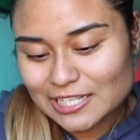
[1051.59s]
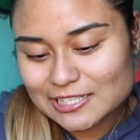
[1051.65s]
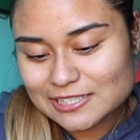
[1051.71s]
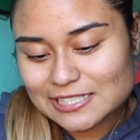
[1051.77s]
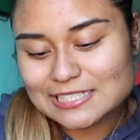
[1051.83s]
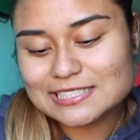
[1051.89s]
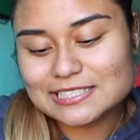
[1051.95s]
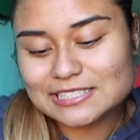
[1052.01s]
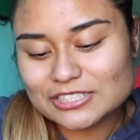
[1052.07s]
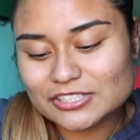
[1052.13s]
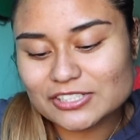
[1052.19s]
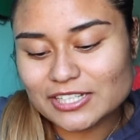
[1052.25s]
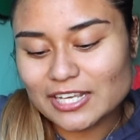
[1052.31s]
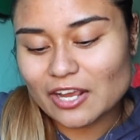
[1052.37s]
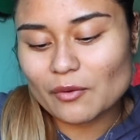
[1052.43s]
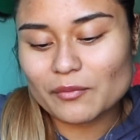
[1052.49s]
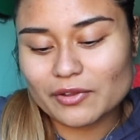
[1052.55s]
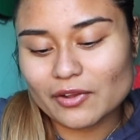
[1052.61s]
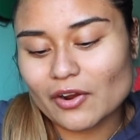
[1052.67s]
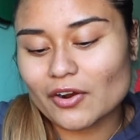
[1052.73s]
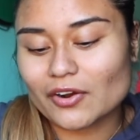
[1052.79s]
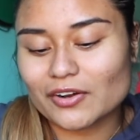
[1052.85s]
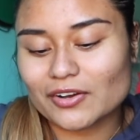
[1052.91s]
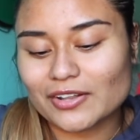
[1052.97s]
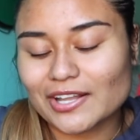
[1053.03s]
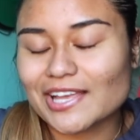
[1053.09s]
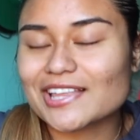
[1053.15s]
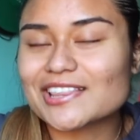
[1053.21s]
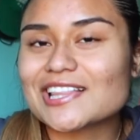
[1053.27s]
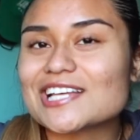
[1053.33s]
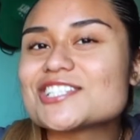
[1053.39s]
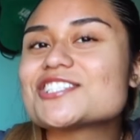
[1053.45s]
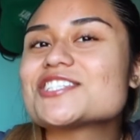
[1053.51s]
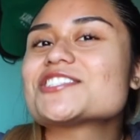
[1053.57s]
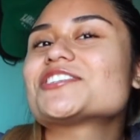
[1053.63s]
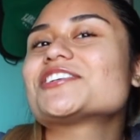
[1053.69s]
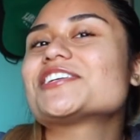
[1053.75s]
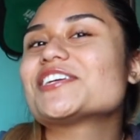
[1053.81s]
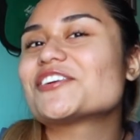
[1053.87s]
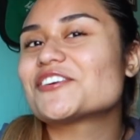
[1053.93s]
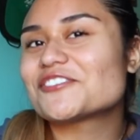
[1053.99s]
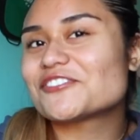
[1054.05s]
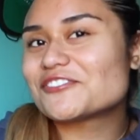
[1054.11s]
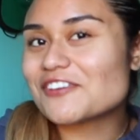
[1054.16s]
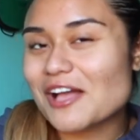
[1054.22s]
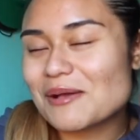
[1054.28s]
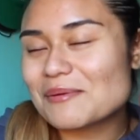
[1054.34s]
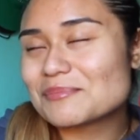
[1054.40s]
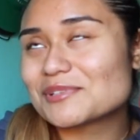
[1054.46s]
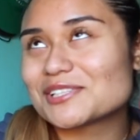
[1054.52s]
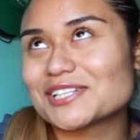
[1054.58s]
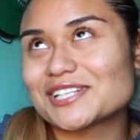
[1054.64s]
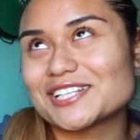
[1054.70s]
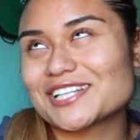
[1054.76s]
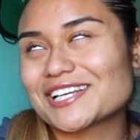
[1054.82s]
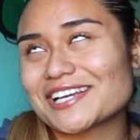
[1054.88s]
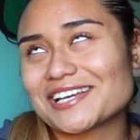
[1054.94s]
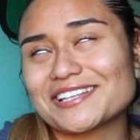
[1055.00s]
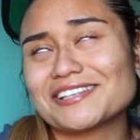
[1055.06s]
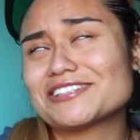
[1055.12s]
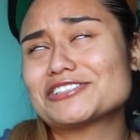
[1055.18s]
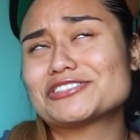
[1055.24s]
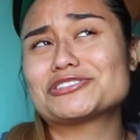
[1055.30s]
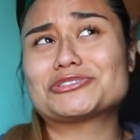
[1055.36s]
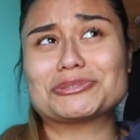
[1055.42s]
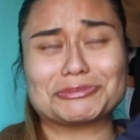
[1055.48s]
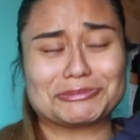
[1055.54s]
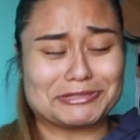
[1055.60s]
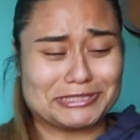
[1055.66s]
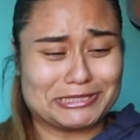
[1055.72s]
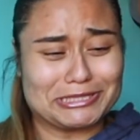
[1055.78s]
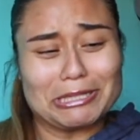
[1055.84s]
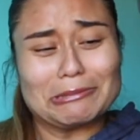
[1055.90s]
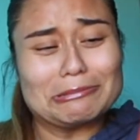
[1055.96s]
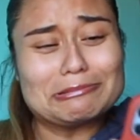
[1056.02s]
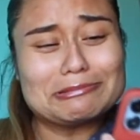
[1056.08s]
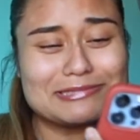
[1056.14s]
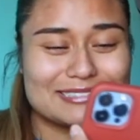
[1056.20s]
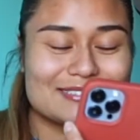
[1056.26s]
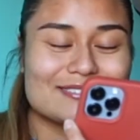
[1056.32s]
That's literally how we are. Like, that's just our little family. Like, it's so cute.